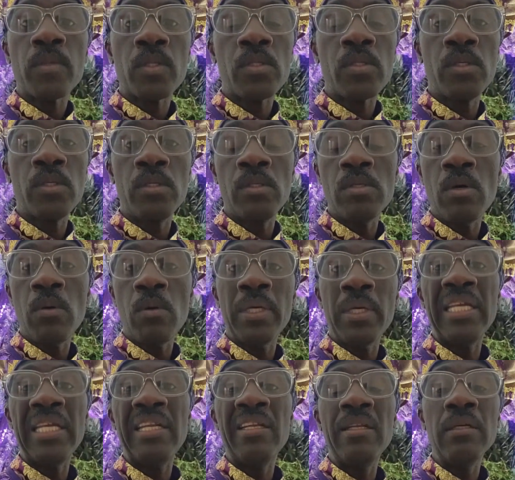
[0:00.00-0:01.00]
to know what
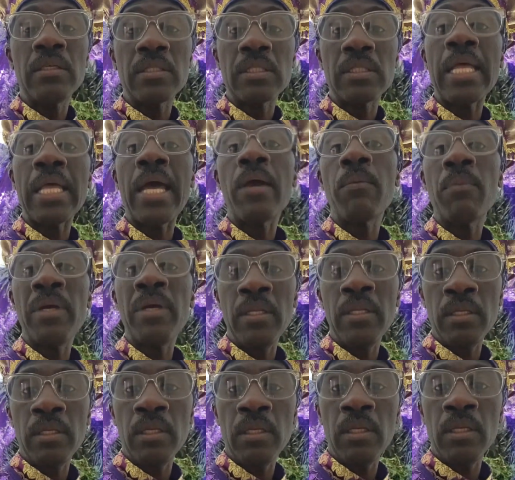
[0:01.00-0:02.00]
it looks like
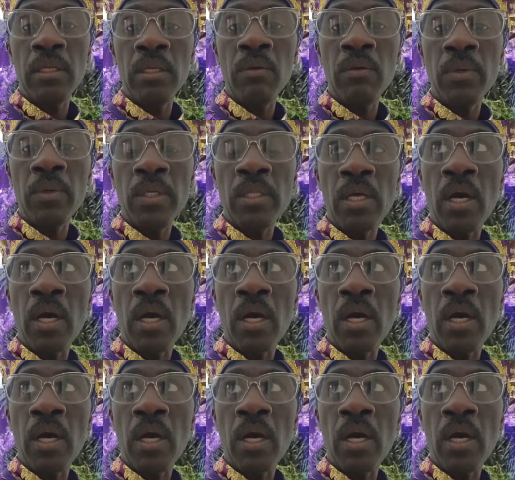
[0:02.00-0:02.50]
when